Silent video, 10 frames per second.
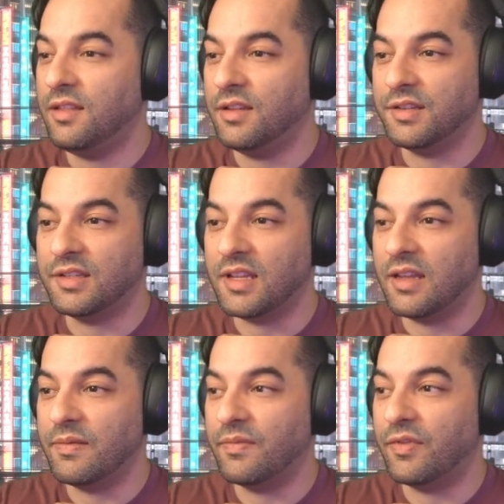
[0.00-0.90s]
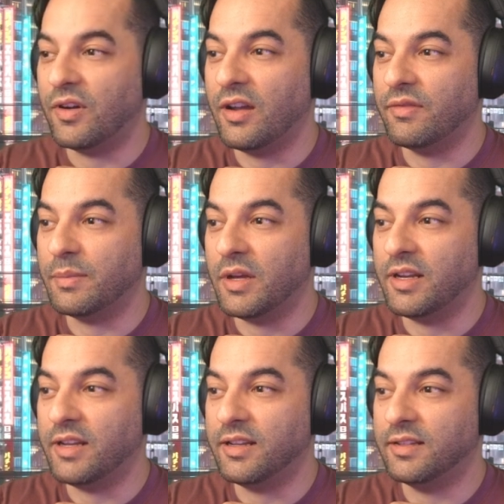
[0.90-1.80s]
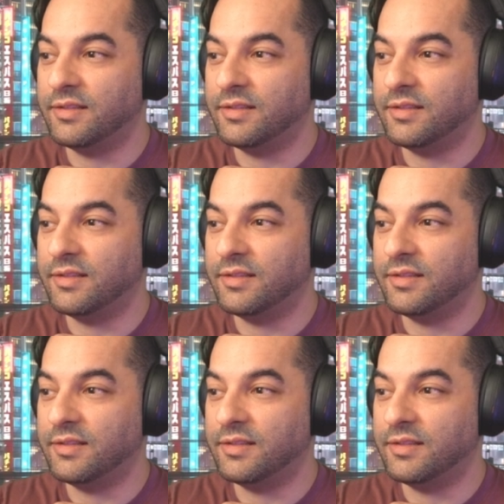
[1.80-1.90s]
the same for everybody.